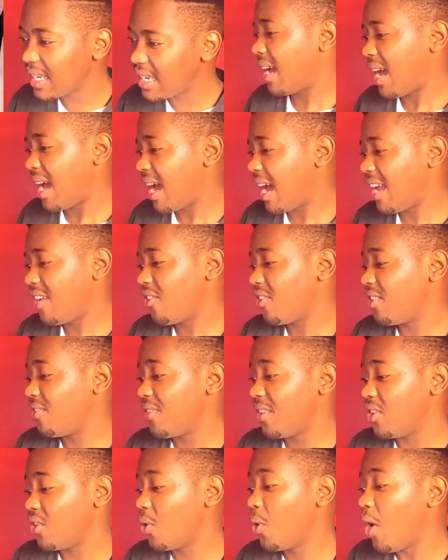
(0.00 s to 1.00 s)
I don't
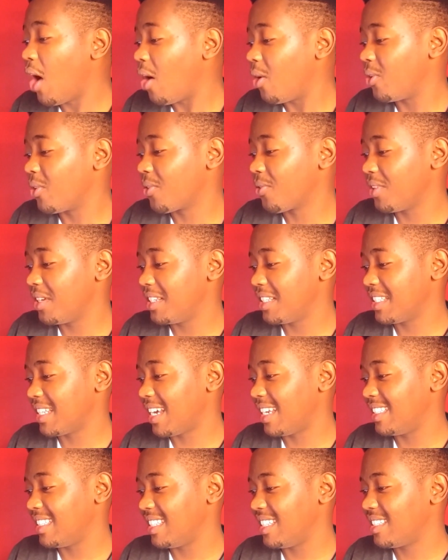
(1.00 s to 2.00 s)
even know how to
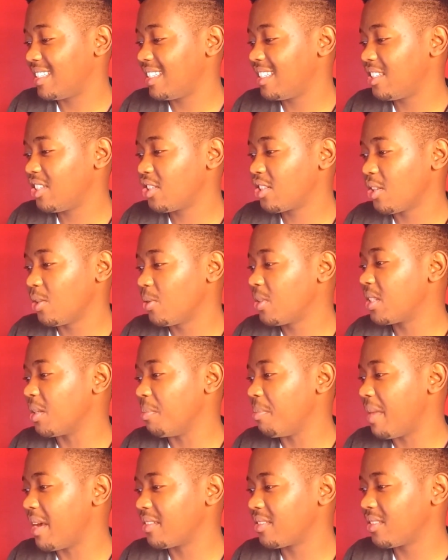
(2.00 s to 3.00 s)
criticize this. It just looks
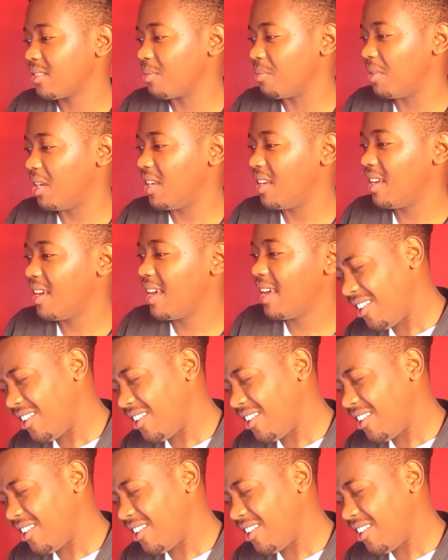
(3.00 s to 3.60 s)
a mess to me.